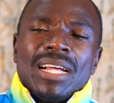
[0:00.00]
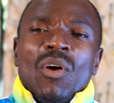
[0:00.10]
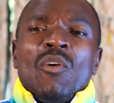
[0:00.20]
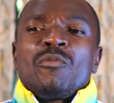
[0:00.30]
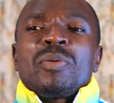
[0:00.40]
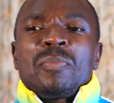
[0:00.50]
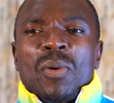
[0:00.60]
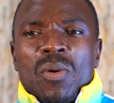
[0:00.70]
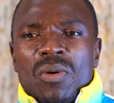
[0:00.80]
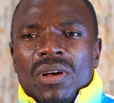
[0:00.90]
of
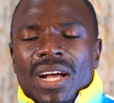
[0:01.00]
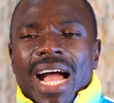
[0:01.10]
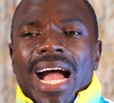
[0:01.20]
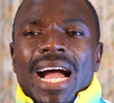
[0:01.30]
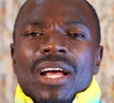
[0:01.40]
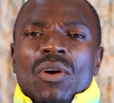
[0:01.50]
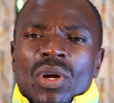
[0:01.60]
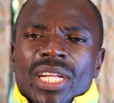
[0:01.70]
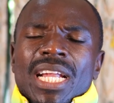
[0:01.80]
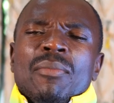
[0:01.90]
people
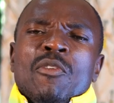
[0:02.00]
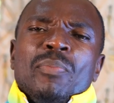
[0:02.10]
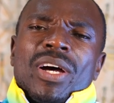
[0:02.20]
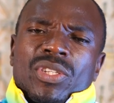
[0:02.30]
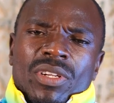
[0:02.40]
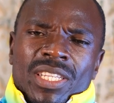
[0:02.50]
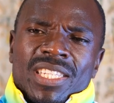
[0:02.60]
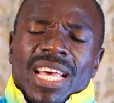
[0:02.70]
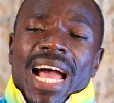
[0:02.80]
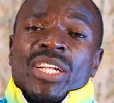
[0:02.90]
or the number of
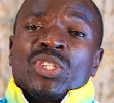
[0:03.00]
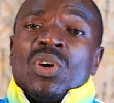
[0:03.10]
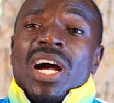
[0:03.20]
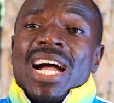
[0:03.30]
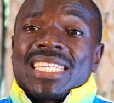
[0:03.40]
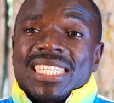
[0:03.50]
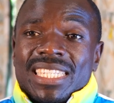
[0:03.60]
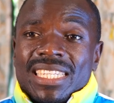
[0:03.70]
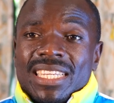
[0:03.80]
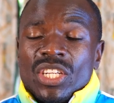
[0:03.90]
persons at your heart
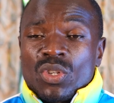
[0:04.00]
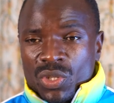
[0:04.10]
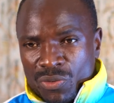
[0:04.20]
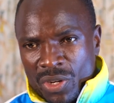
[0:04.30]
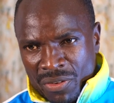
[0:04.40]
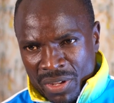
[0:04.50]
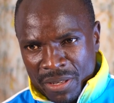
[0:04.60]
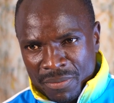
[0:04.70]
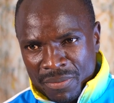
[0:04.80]
not forgiven.